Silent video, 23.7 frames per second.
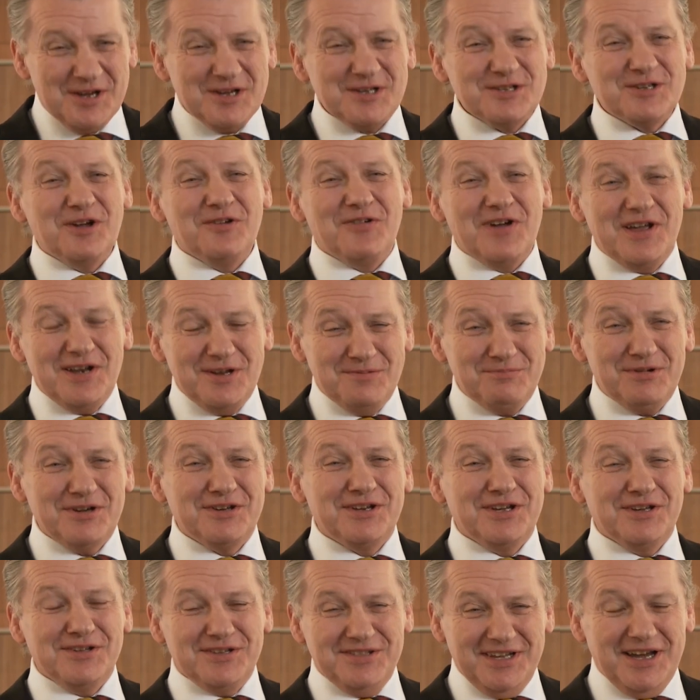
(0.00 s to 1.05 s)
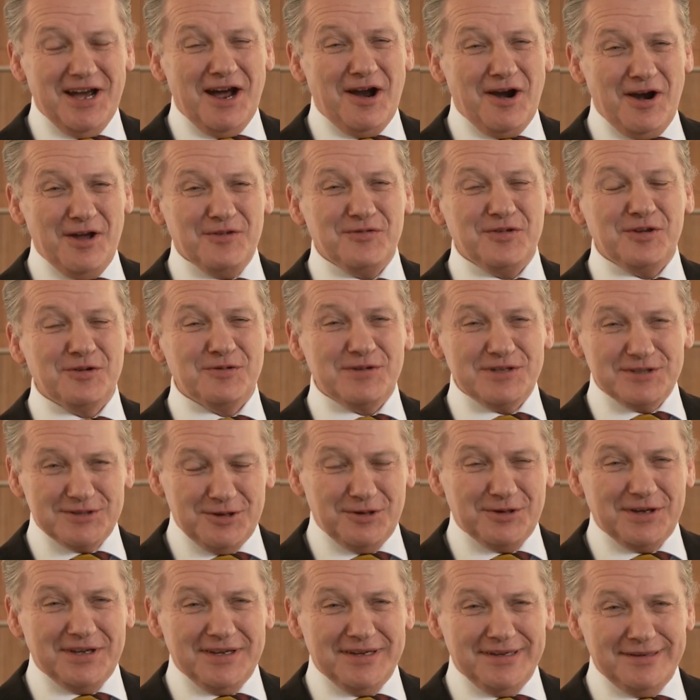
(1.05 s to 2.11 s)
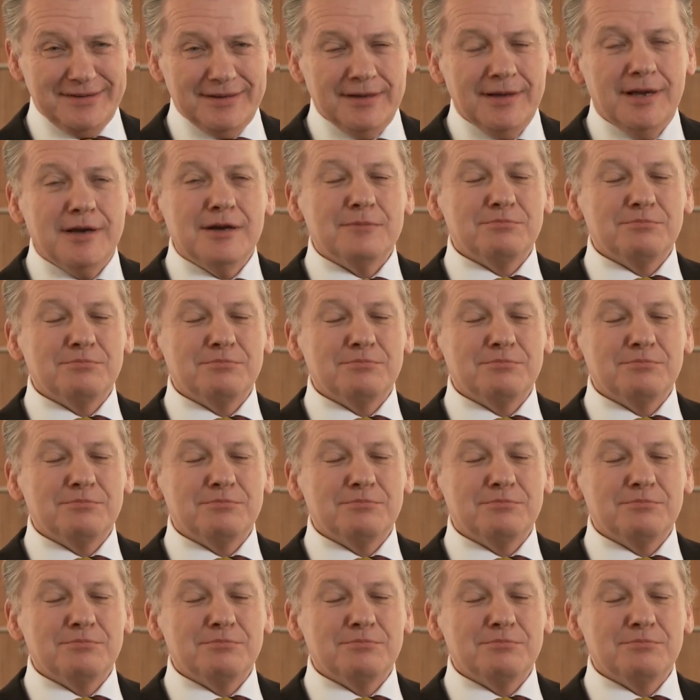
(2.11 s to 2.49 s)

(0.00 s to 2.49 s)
So if anybody in the RFU is looking,